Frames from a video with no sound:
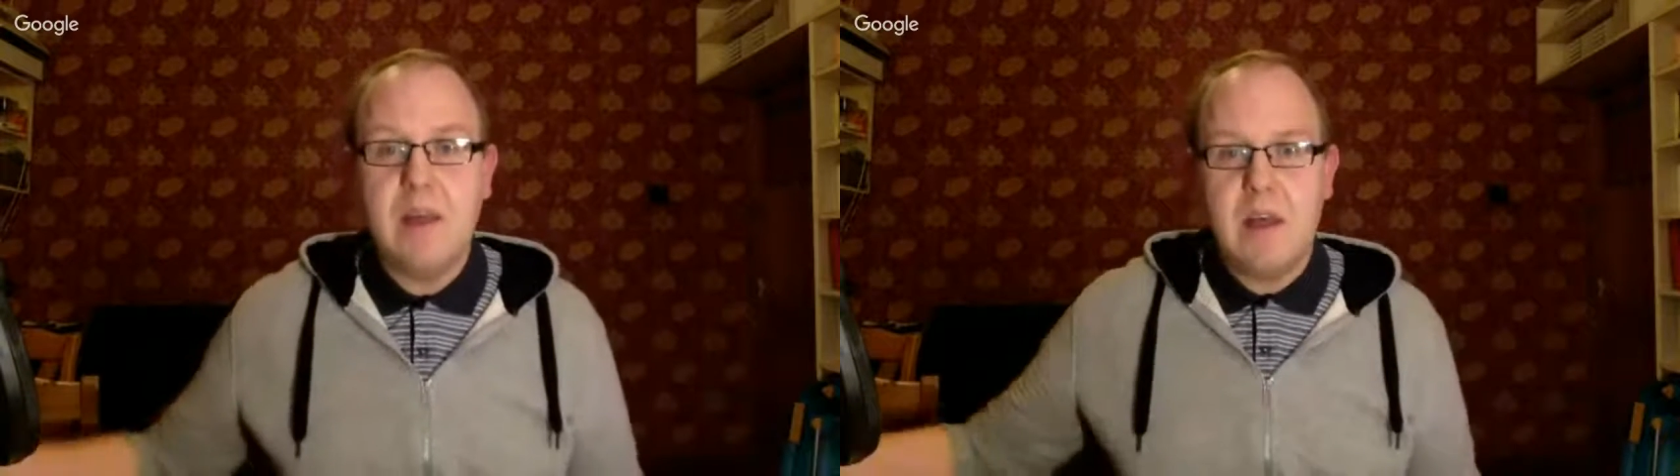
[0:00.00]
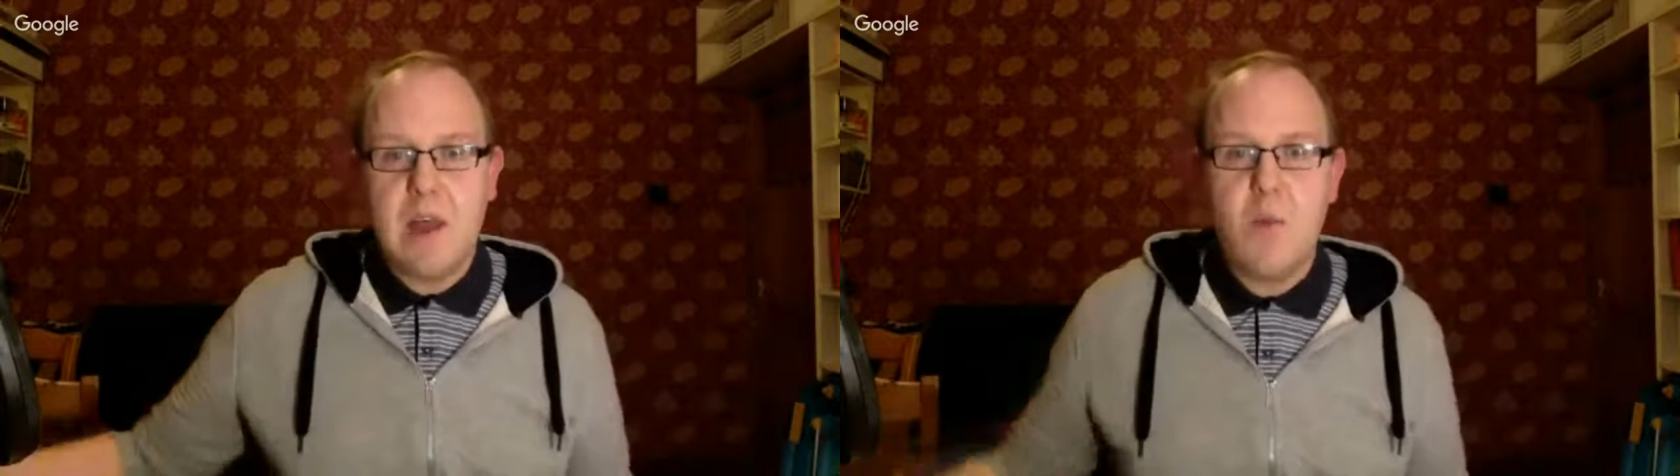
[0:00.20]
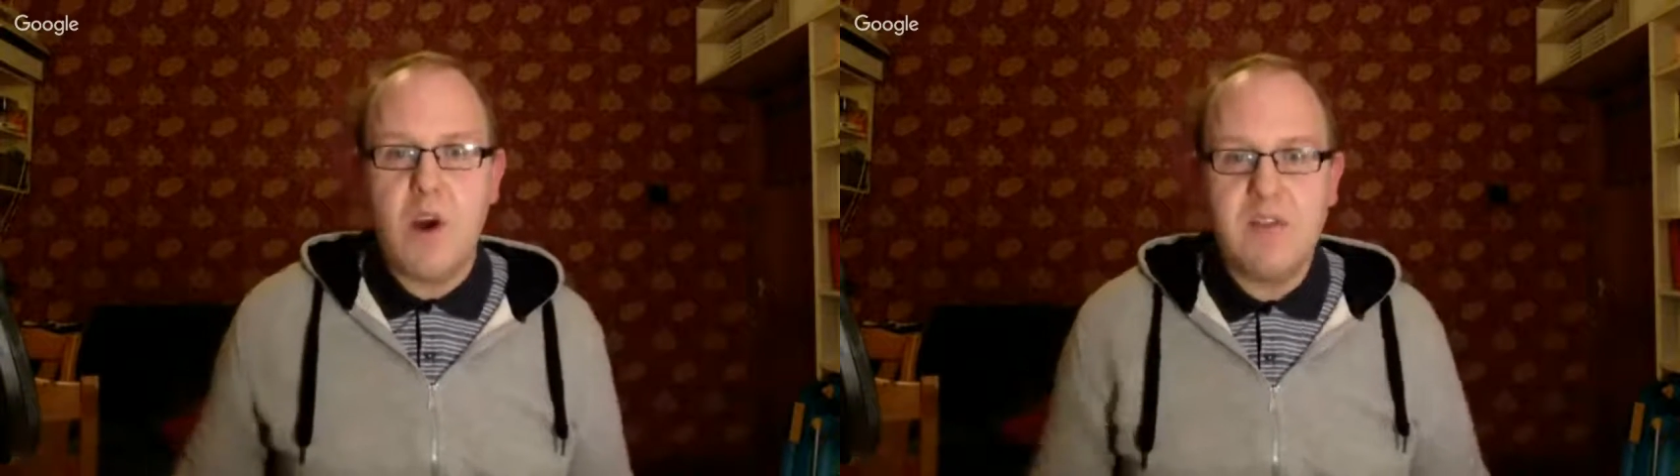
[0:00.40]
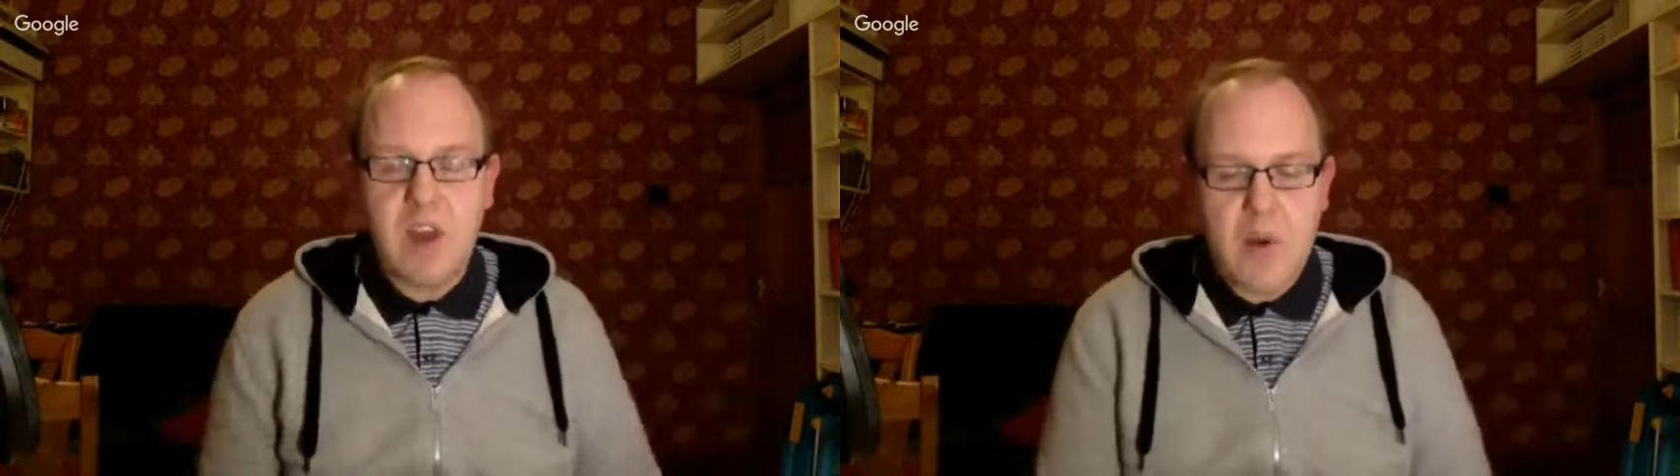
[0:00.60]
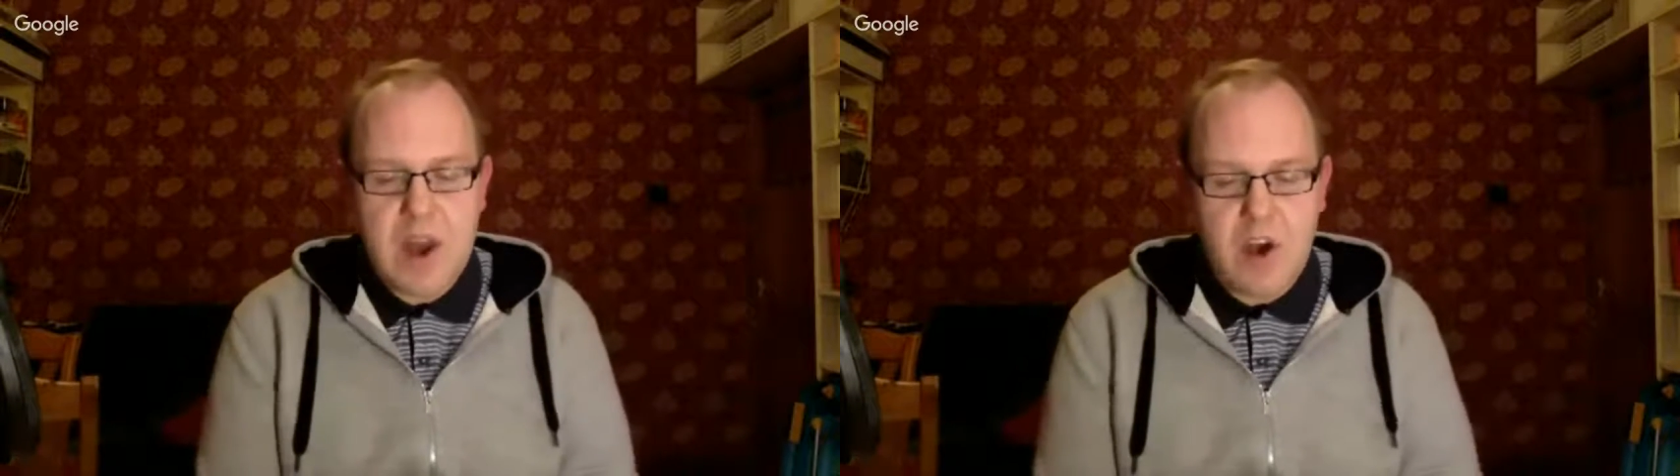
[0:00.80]
in what is
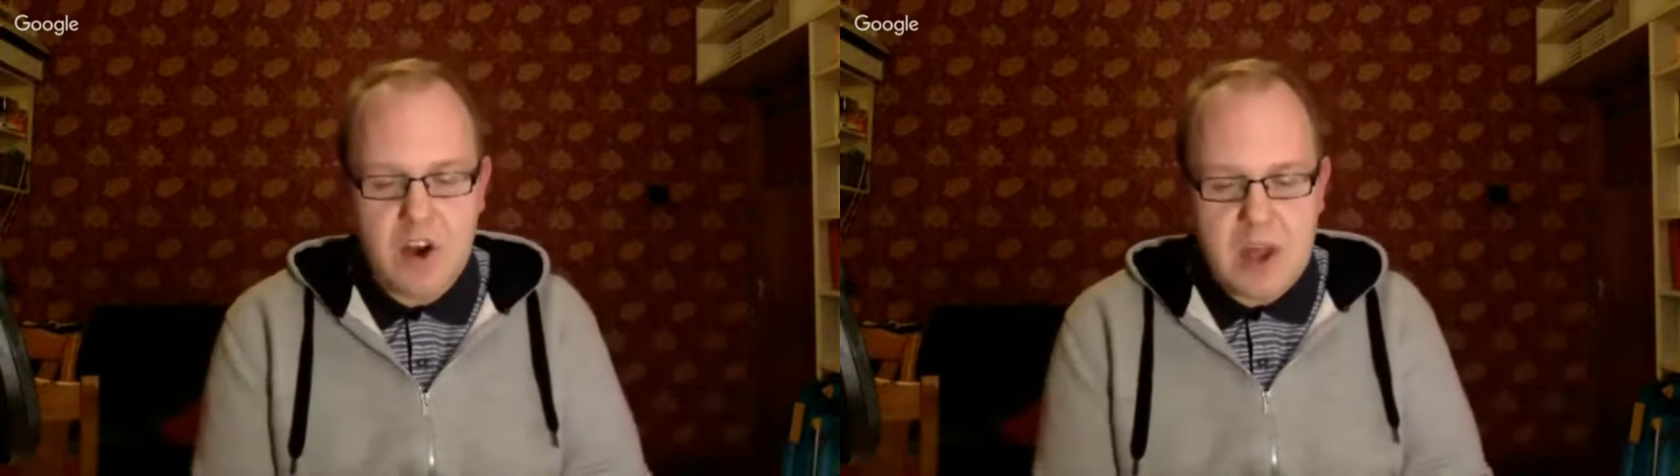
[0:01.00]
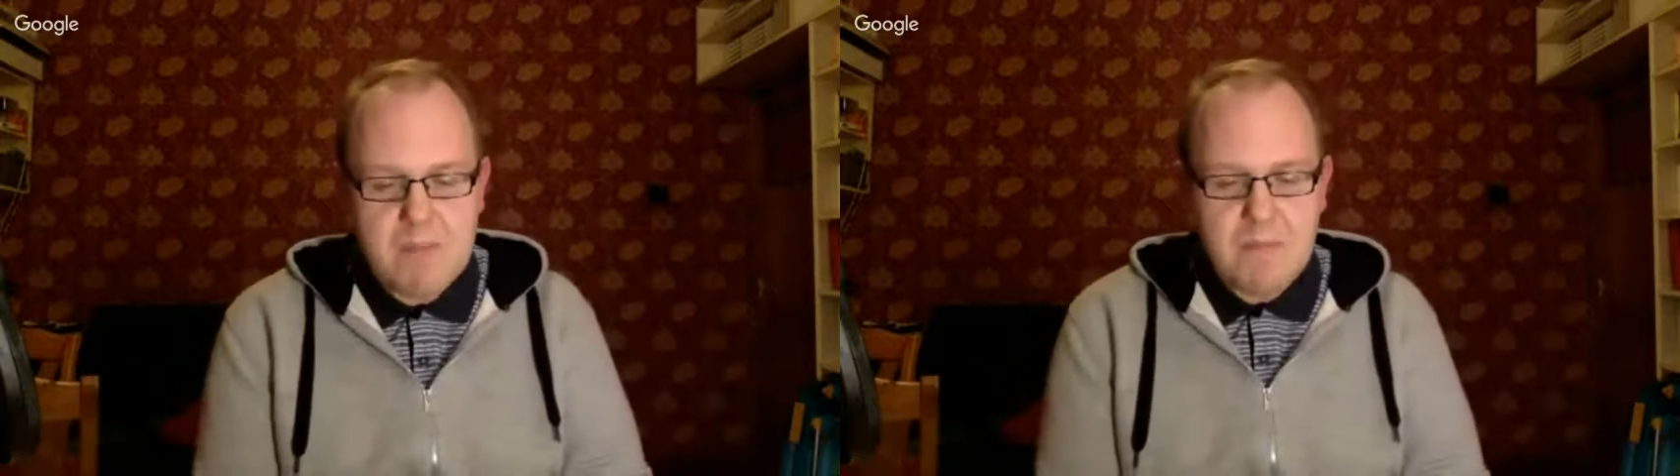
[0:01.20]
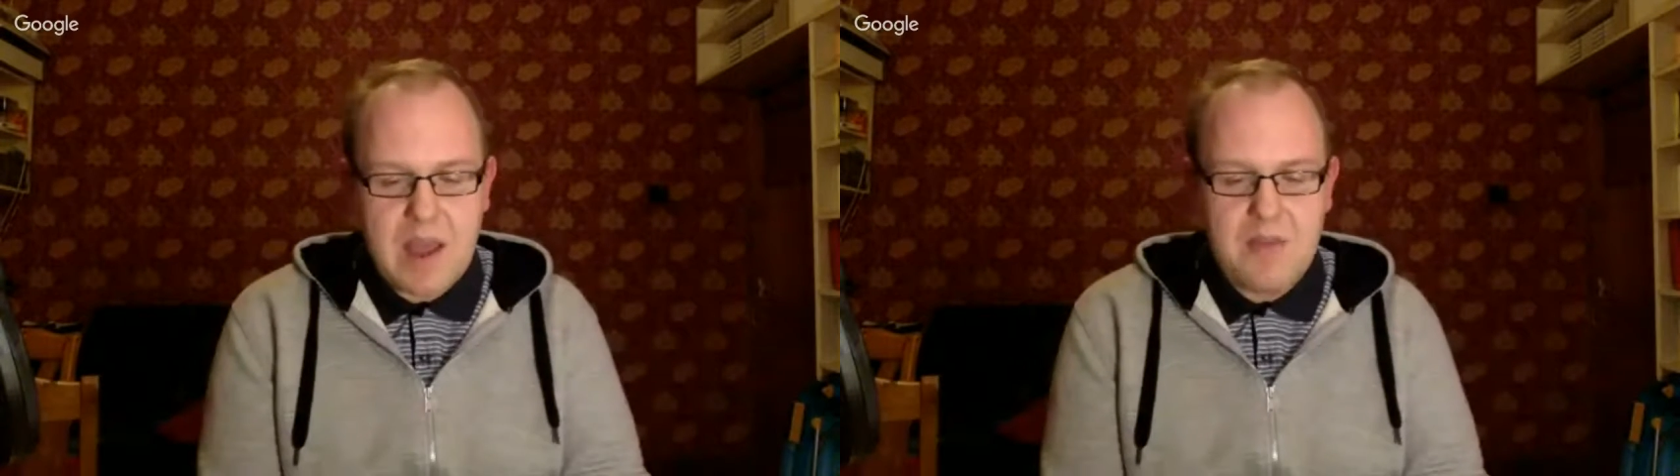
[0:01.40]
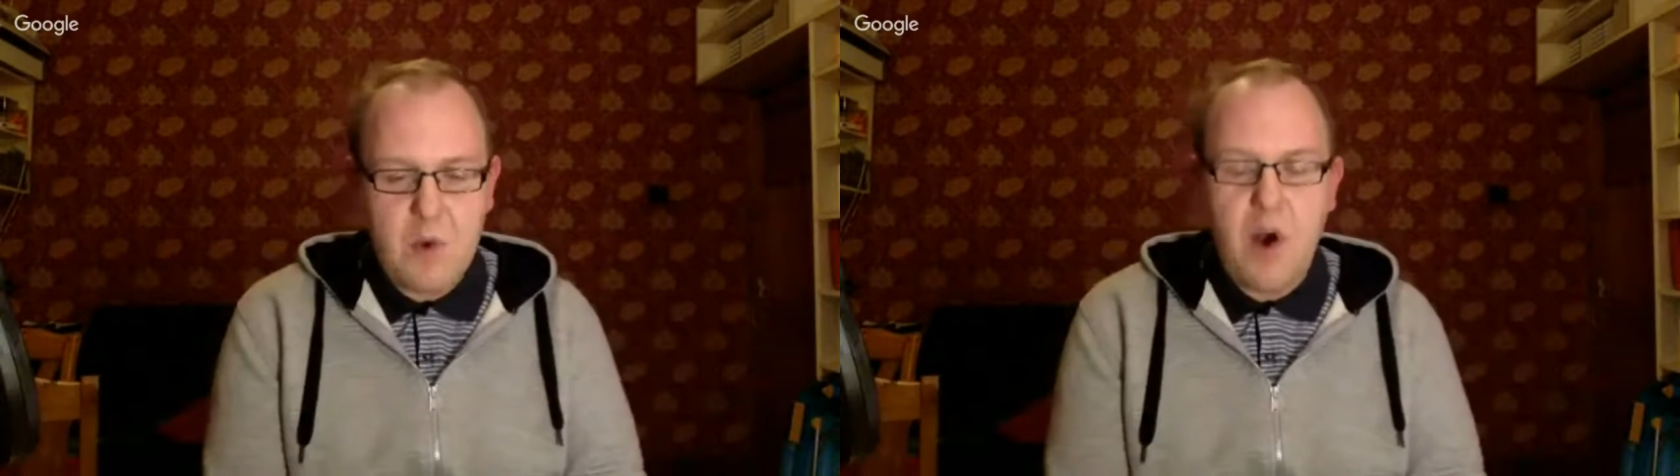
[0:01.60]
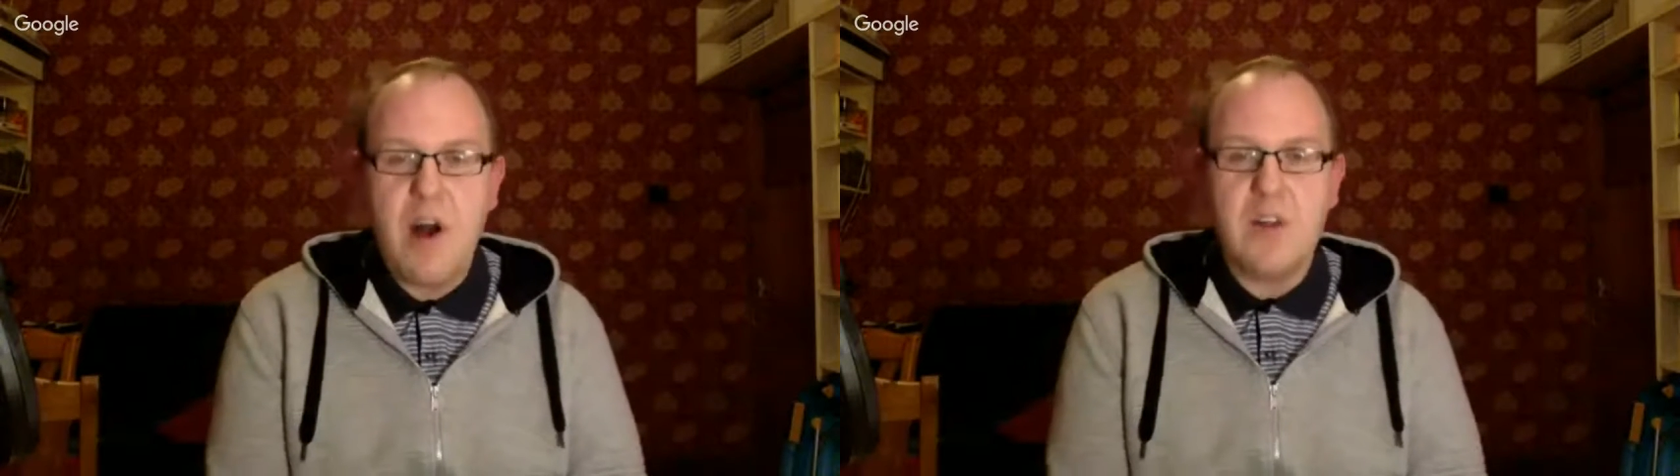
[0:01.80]
going on in the
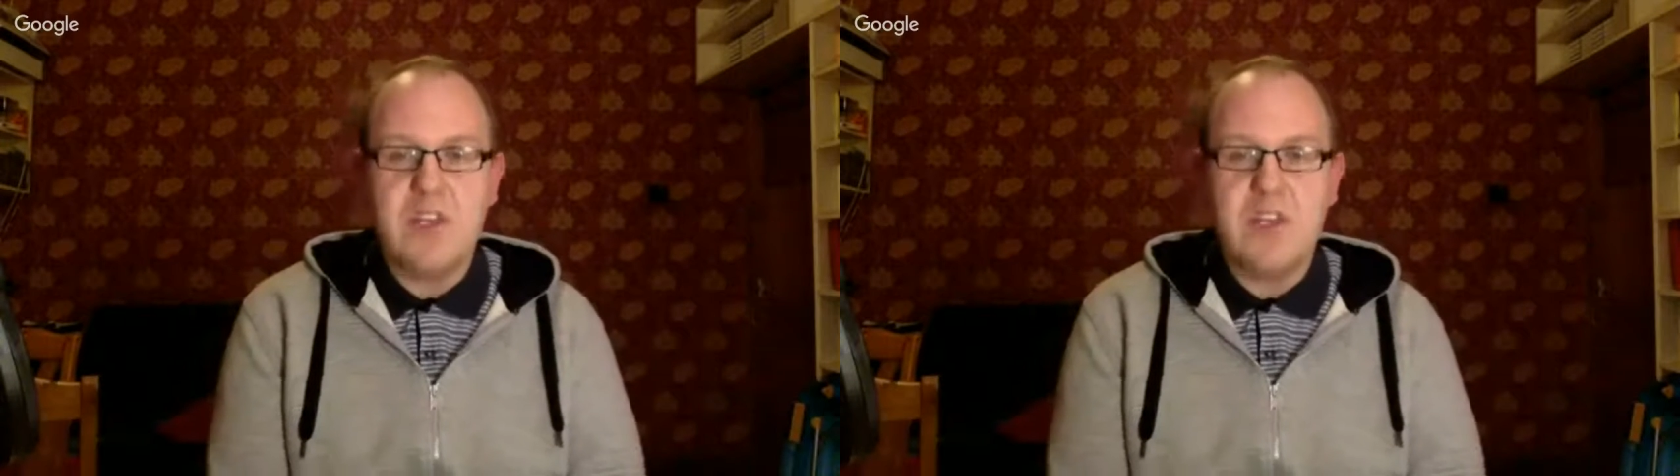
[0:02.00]
world.